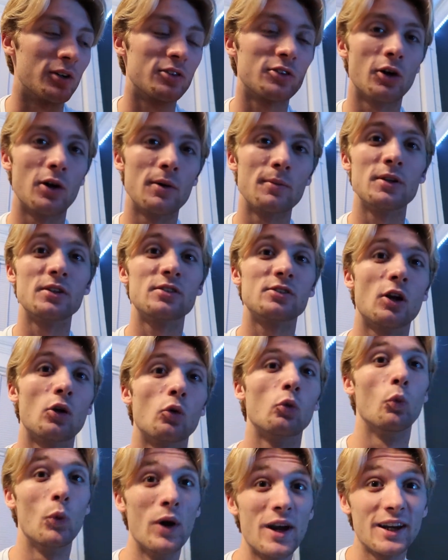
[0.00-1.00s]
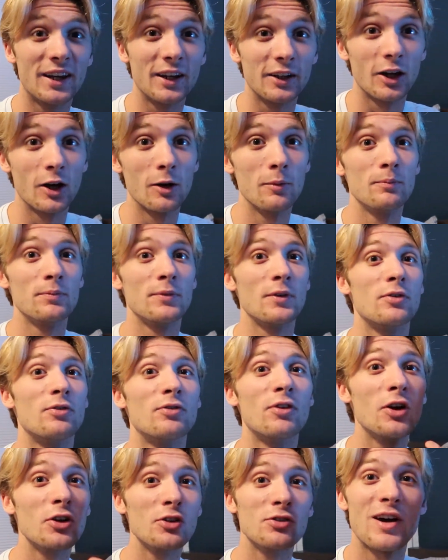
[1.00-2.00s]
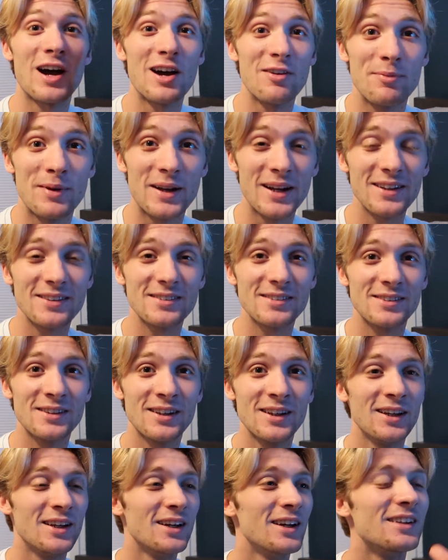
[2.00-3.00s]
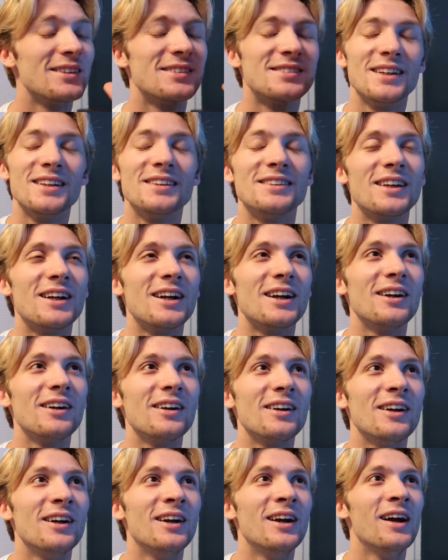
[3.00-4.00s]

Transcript: So I'm gonna start waking up the first five minutes, sit there,